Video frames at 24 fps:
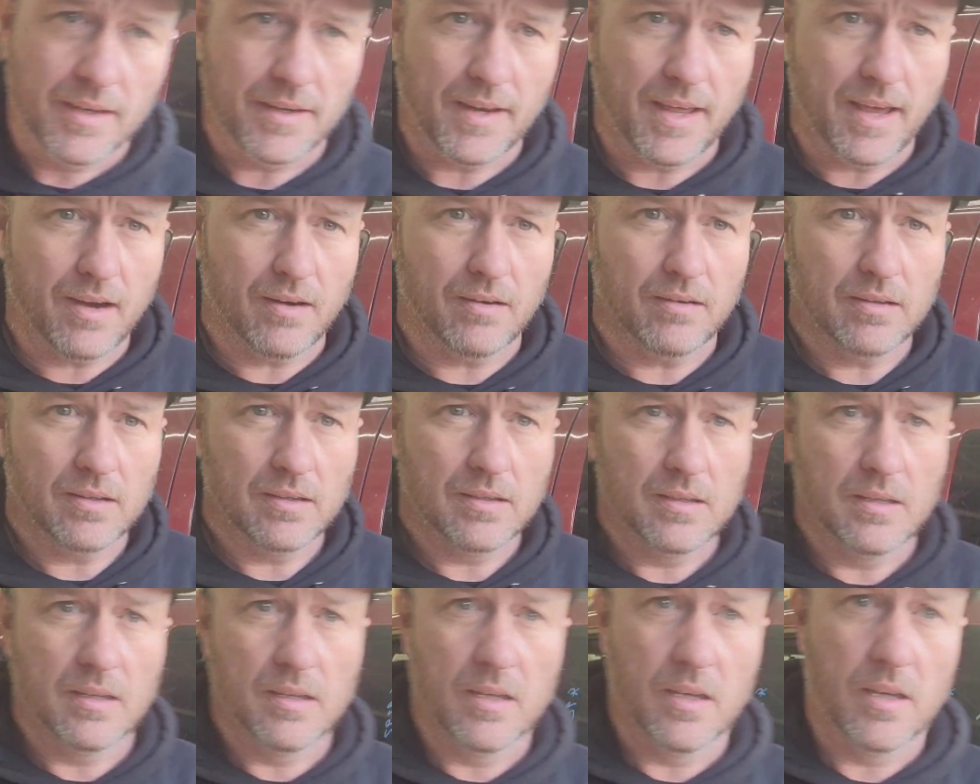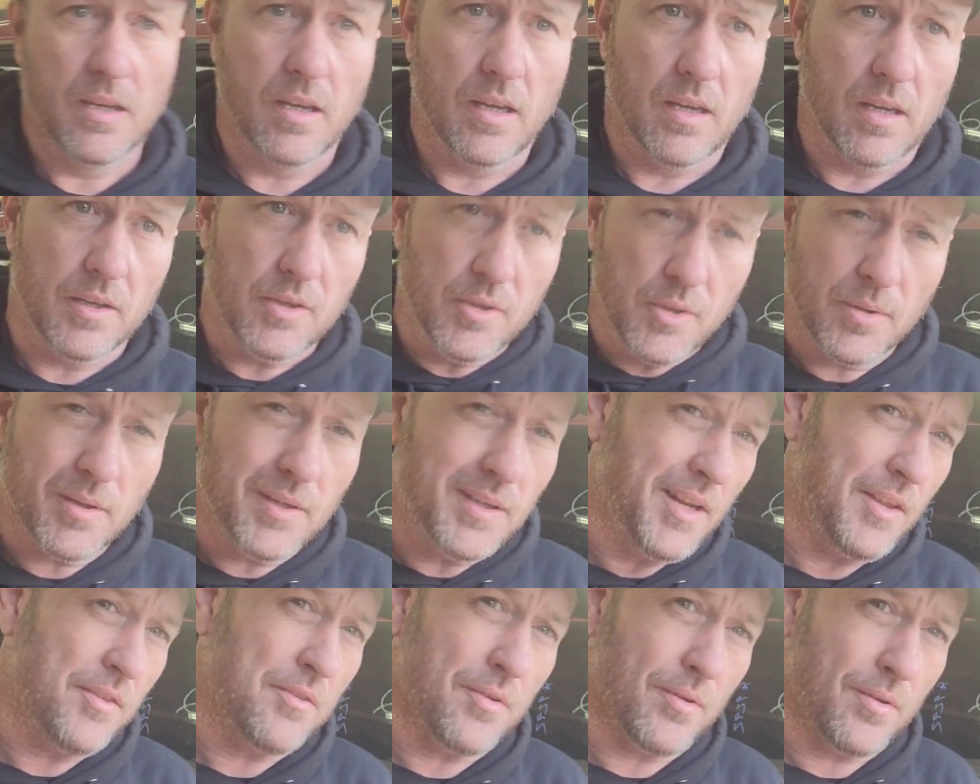Now, you
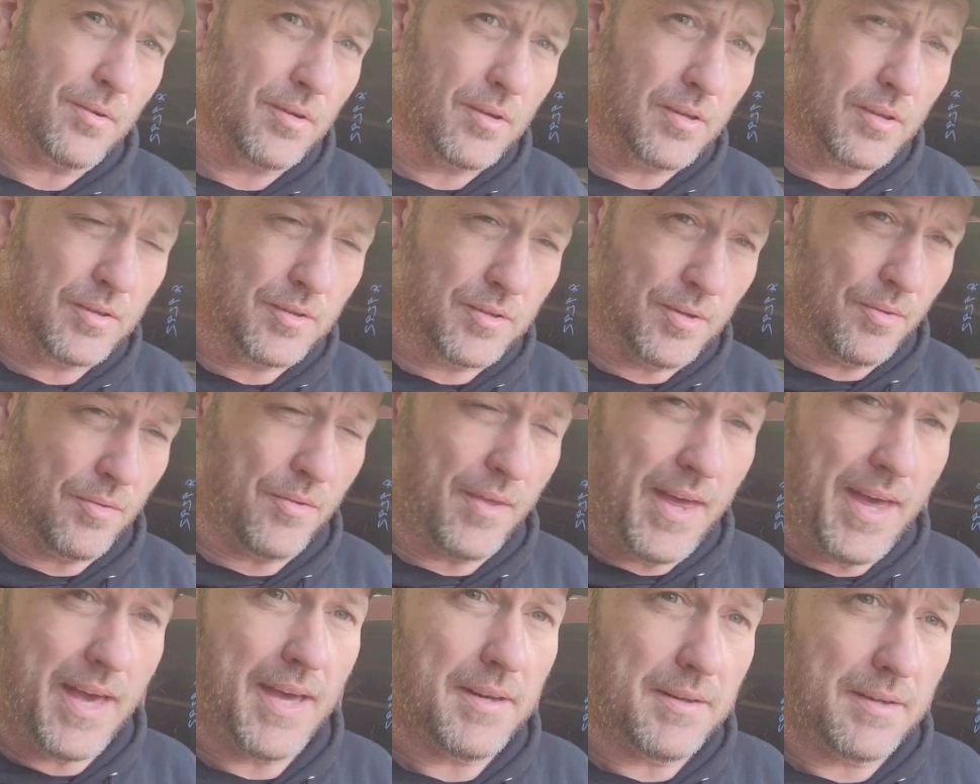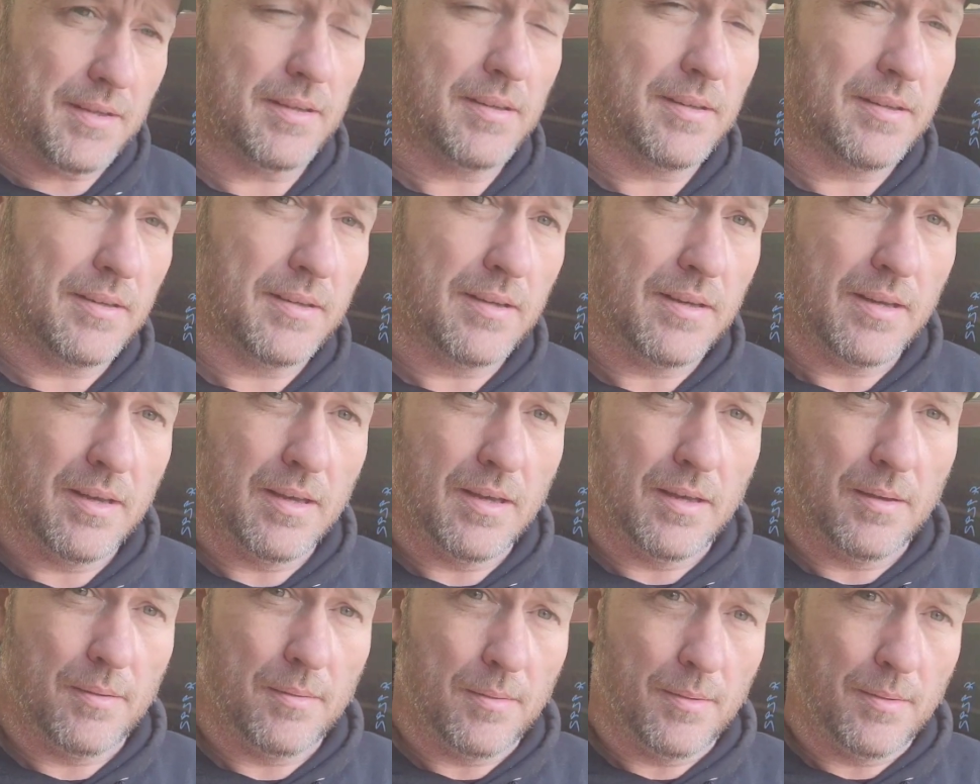can either do that,
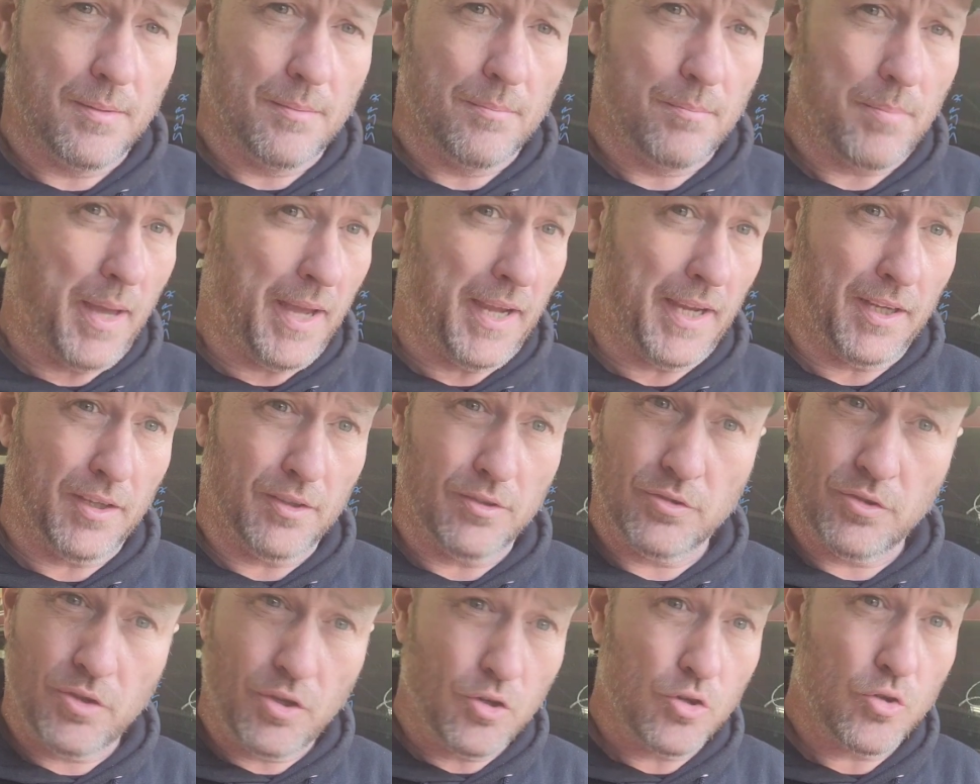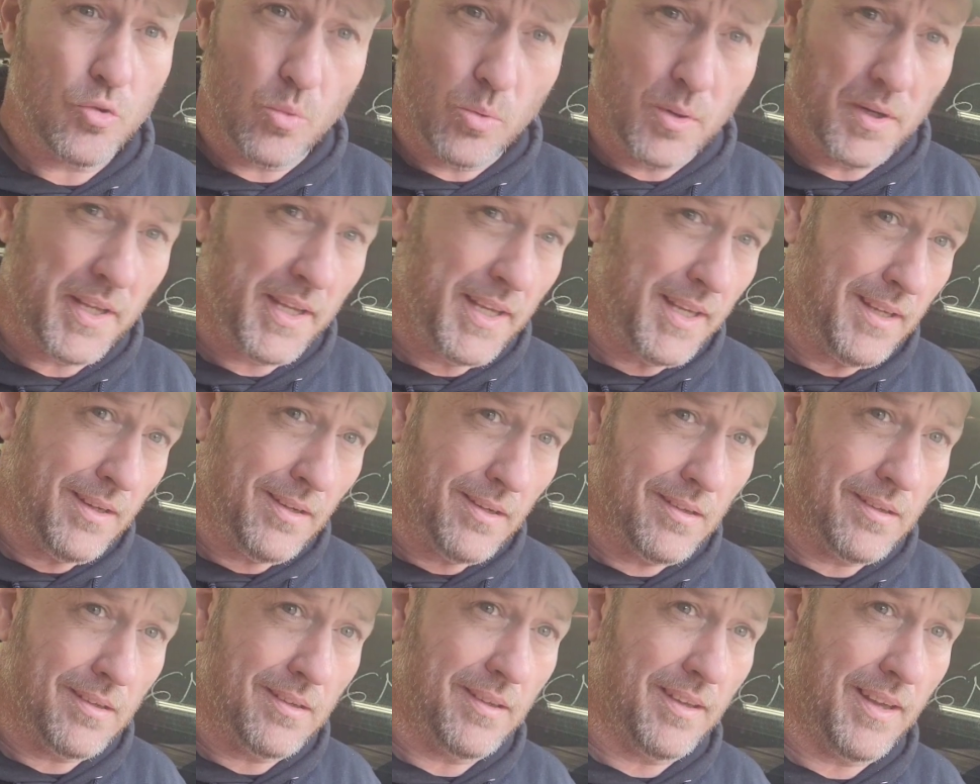pay 220
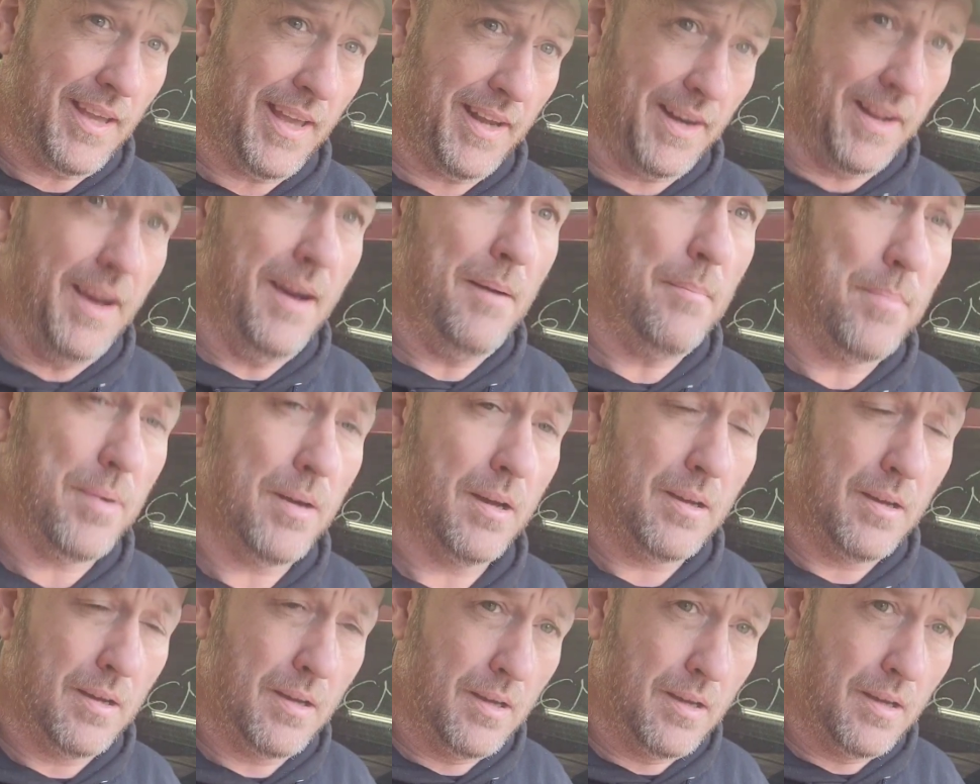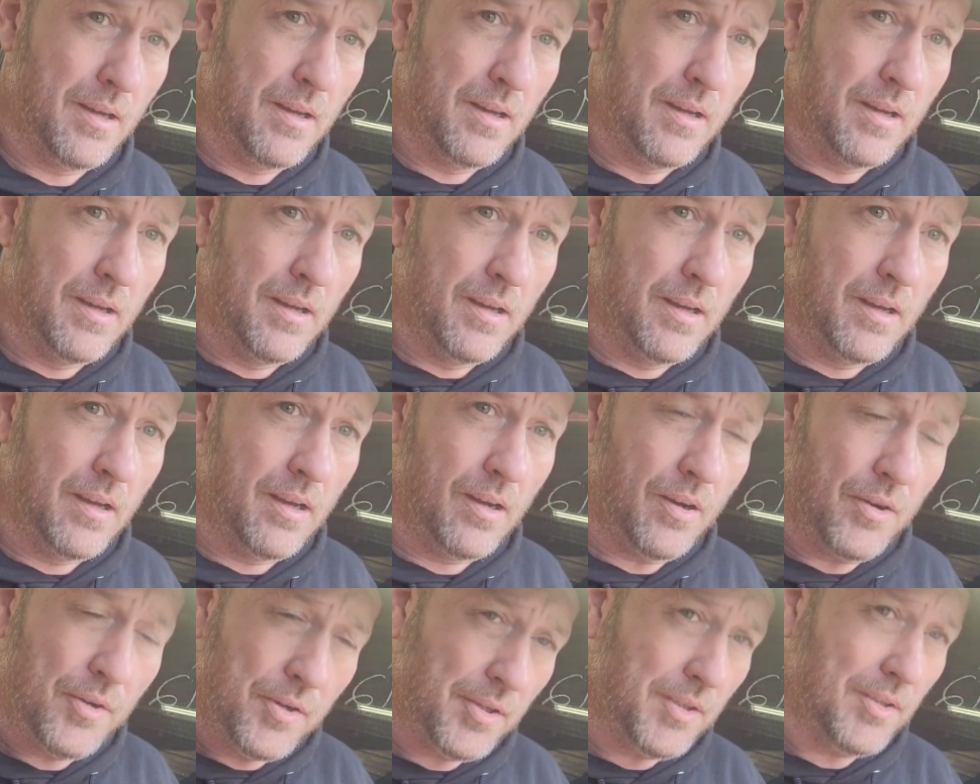and up,
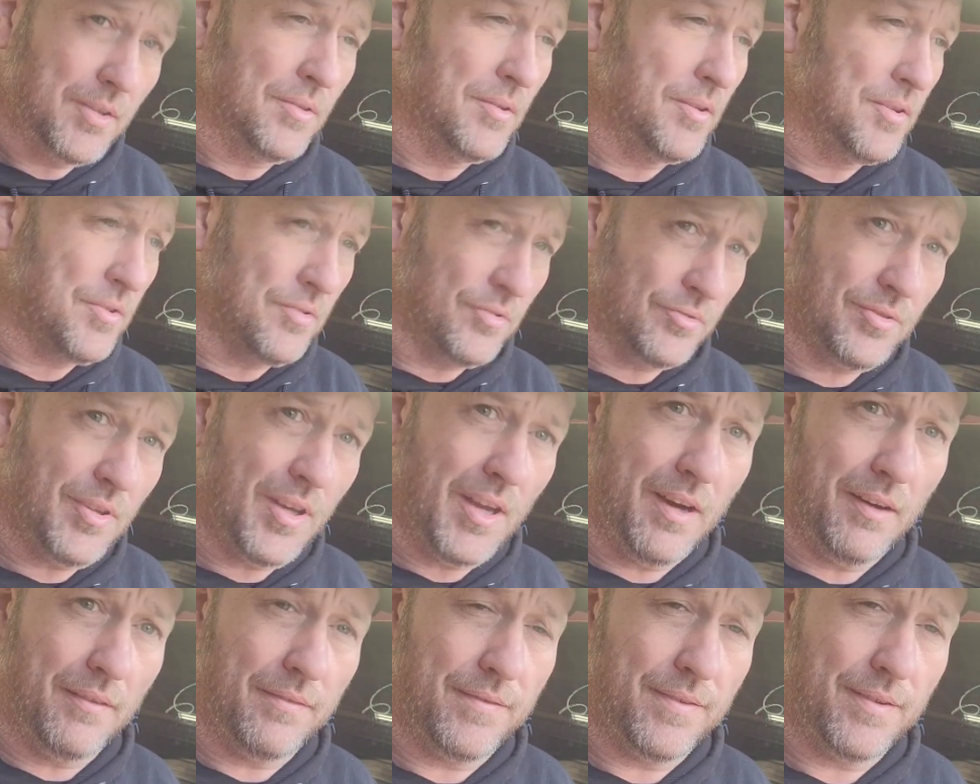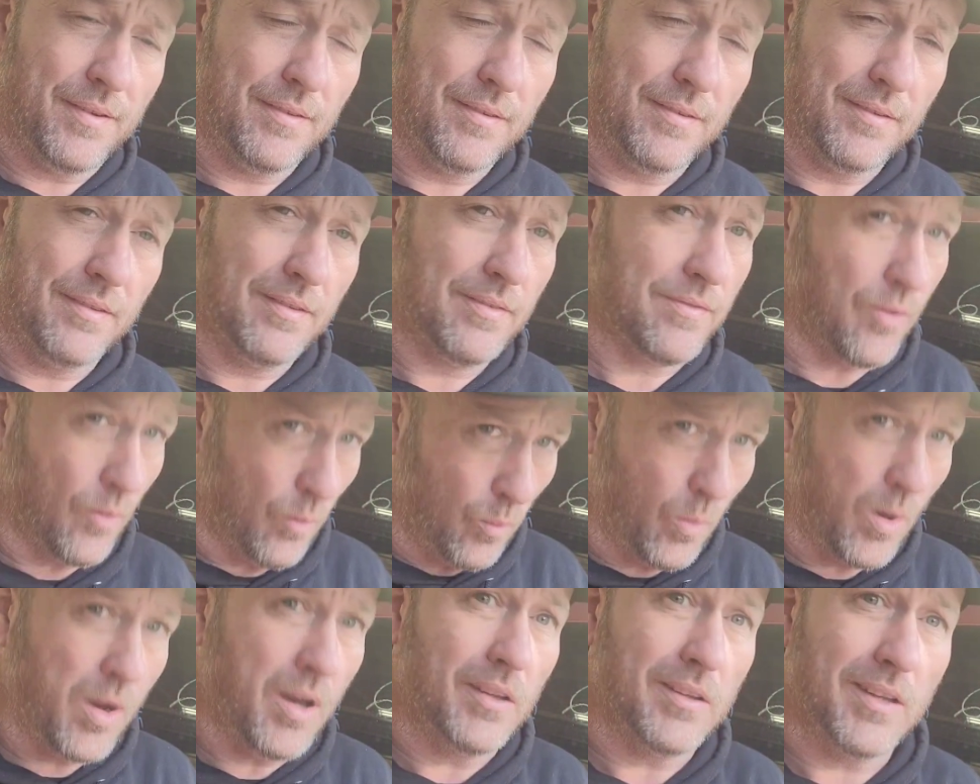or you can do it yourself for
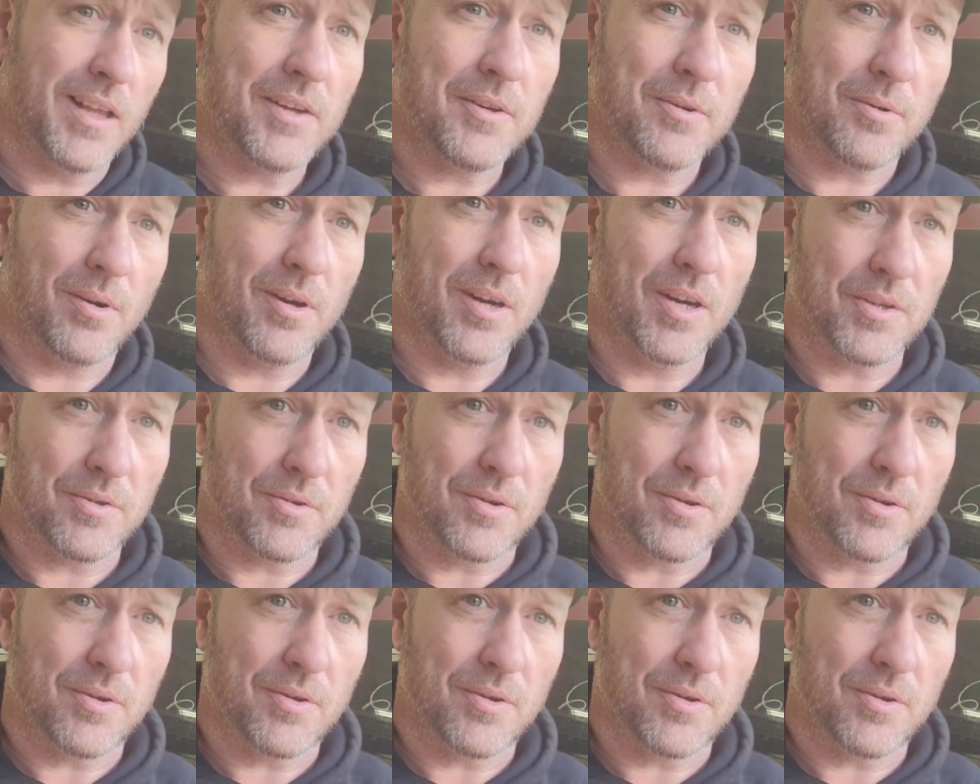well under a